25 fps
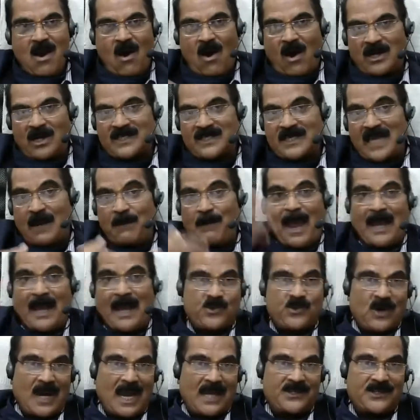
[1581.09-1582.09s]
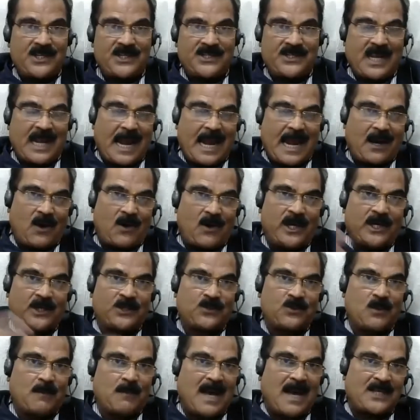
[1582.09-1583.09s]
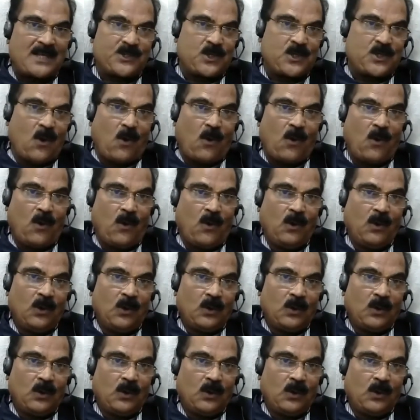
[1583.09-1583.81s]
or self-actualization according to Maslow,